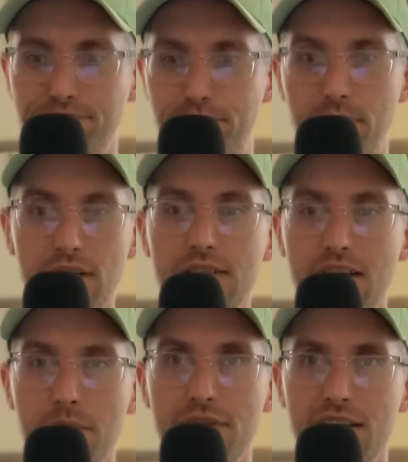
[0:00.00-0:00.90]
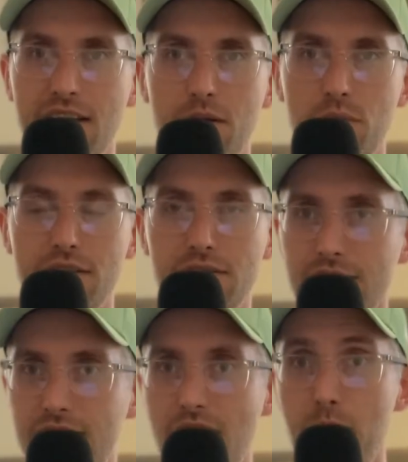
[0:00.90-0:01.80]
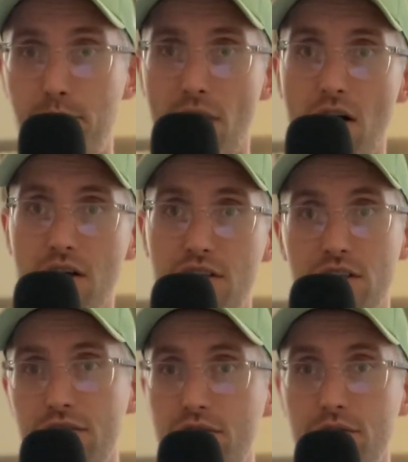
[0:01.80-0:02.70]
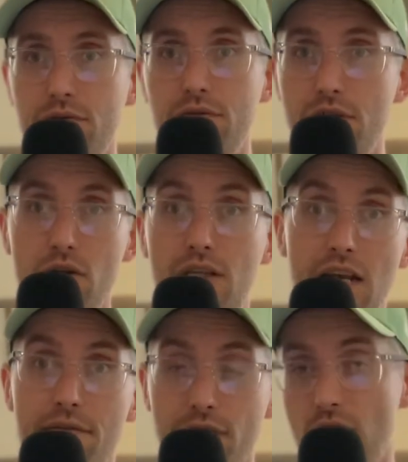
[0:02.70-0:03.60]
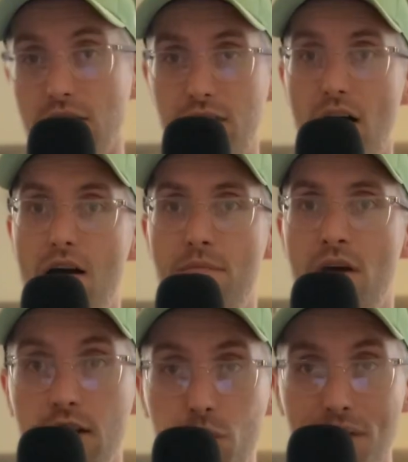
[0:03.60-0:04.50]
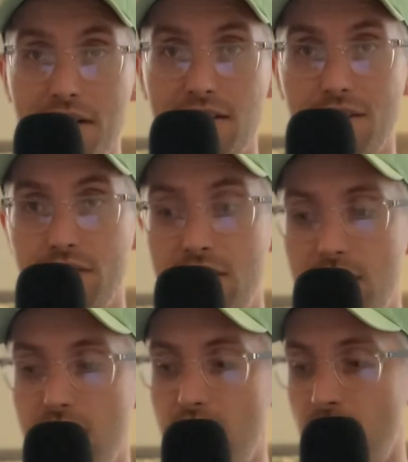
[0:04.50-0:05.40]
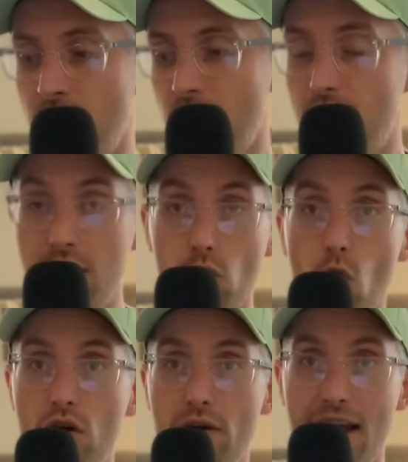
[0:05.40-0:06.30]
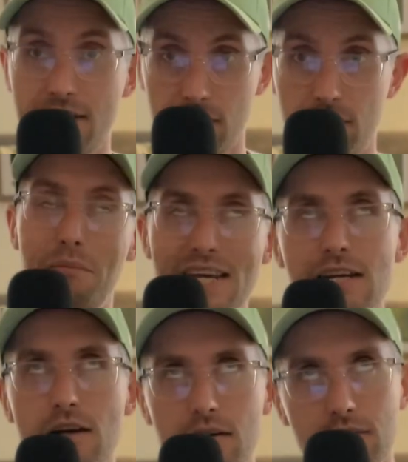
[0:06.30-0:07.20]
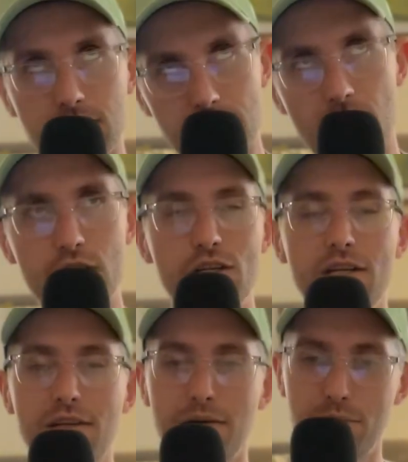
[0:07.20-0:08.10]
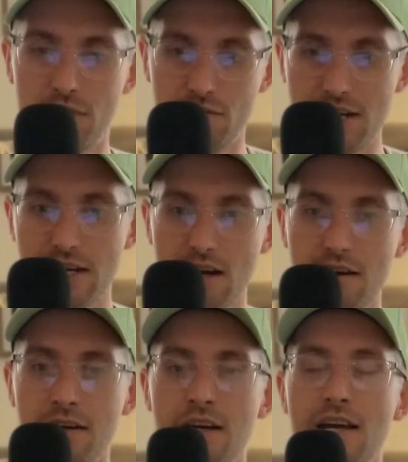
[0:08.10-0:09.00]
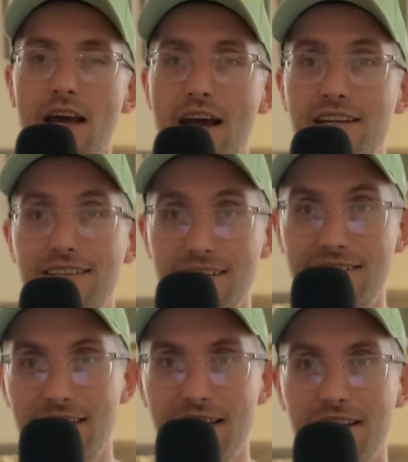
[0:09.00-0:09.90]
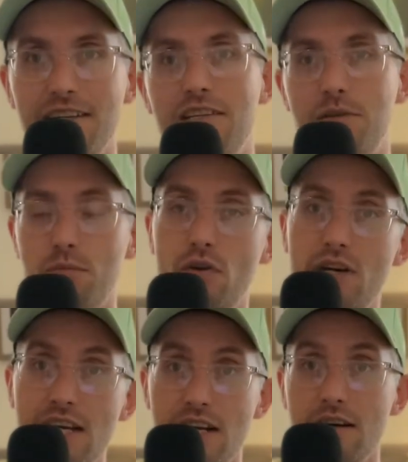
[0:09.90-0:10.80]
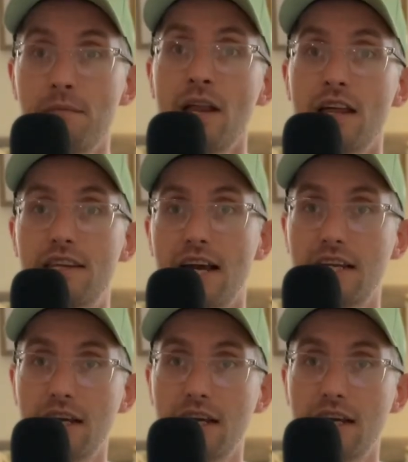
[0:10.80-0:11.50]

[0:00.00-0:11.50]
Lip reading: build something that was subpar just to deliver on time. In 2017, he inaugurated Mina Rashed Marina as the second marina that can